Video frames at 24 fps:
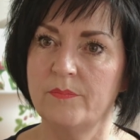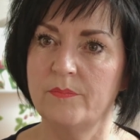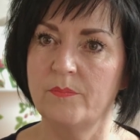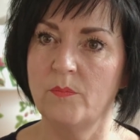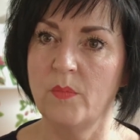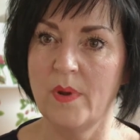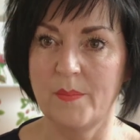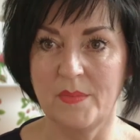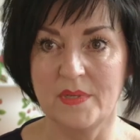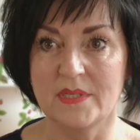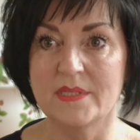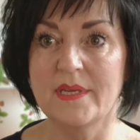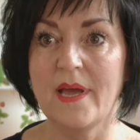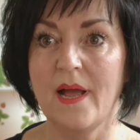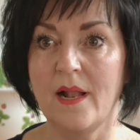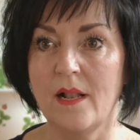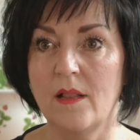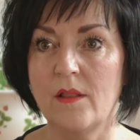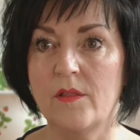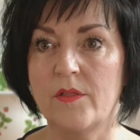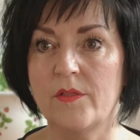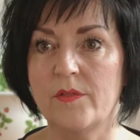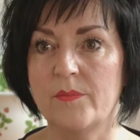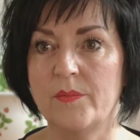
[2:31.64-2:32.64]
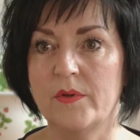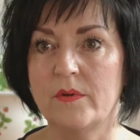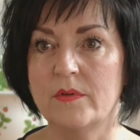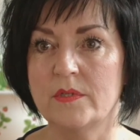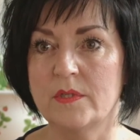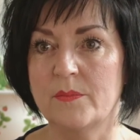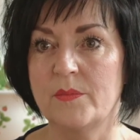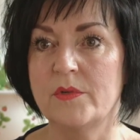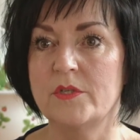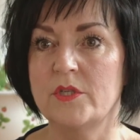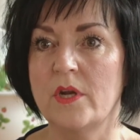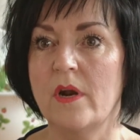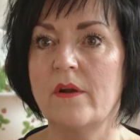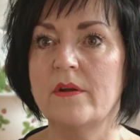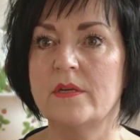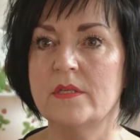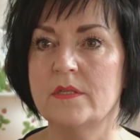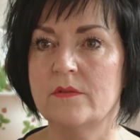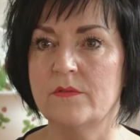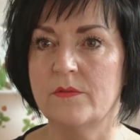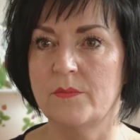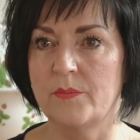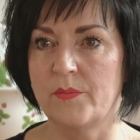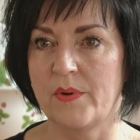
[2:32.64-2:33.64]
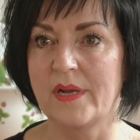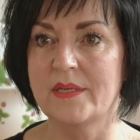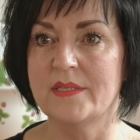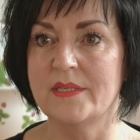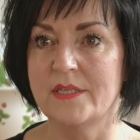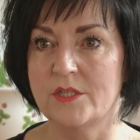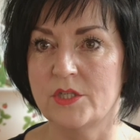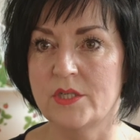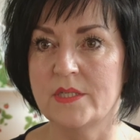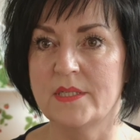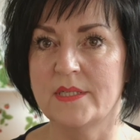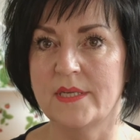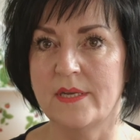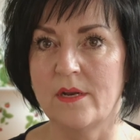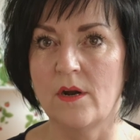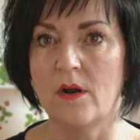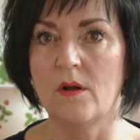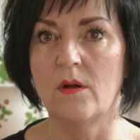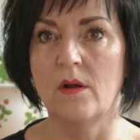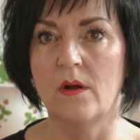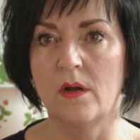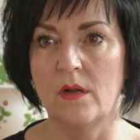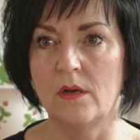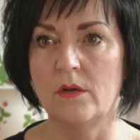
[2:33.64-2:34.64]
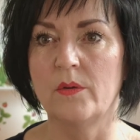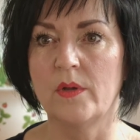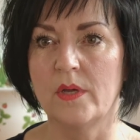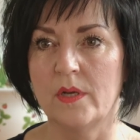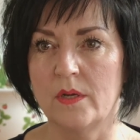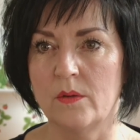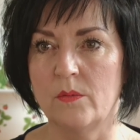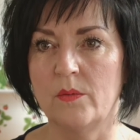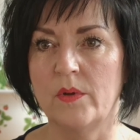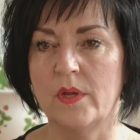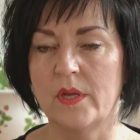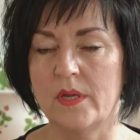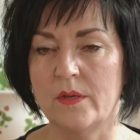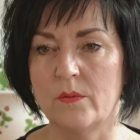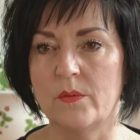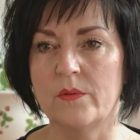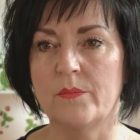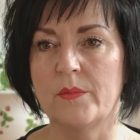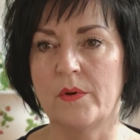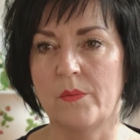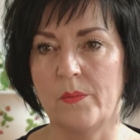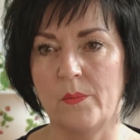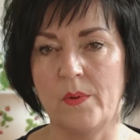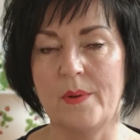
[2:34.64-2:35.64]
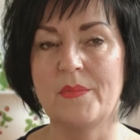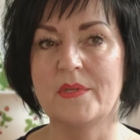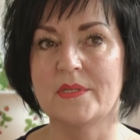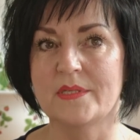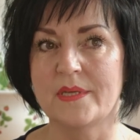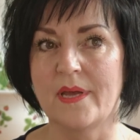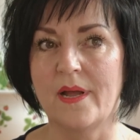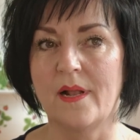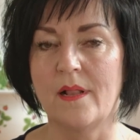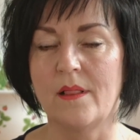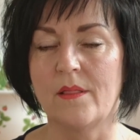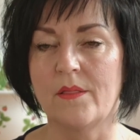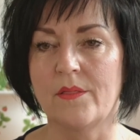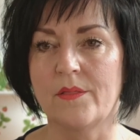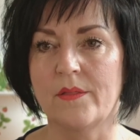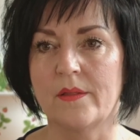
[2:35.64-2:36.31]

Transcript: women's health, because the majority of the practitioners here are looking at working with women's health.